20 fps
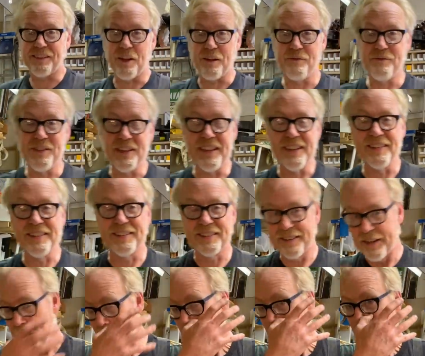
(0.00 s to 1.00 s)
of
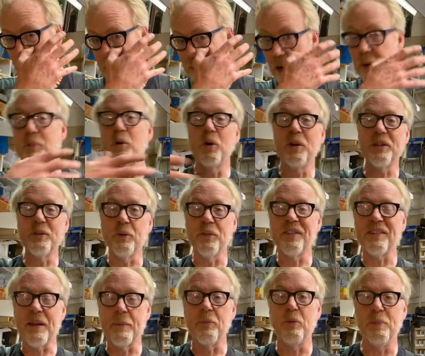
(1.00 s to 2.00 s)
this. So I'm going to
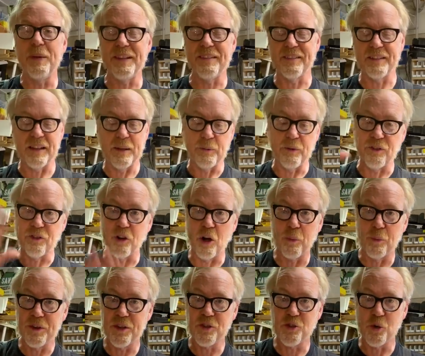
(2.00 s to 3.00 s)
assemble basically, I'm going to
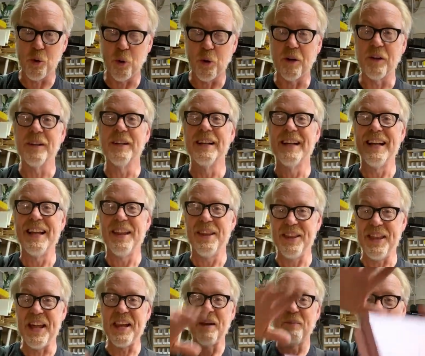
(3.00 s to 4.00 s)
start with the door.
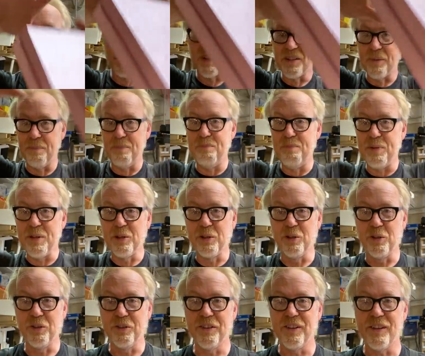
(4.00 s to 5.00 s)
Then I'm going to
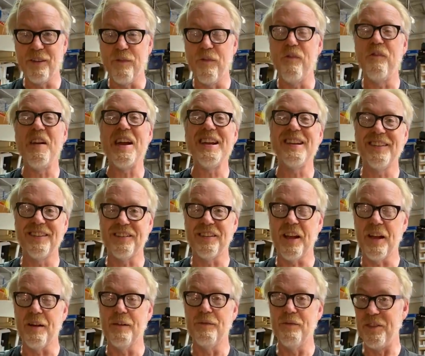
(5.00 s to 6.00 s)
build the face
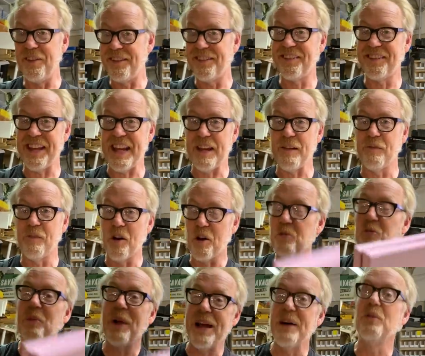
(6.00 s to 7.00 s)
of the safe
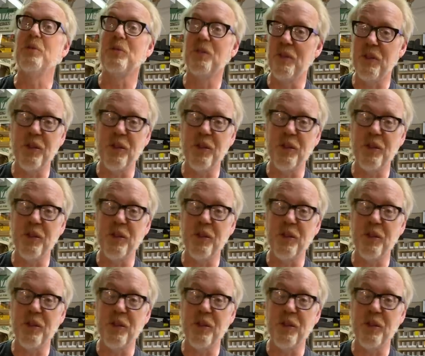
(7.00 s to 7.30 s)
around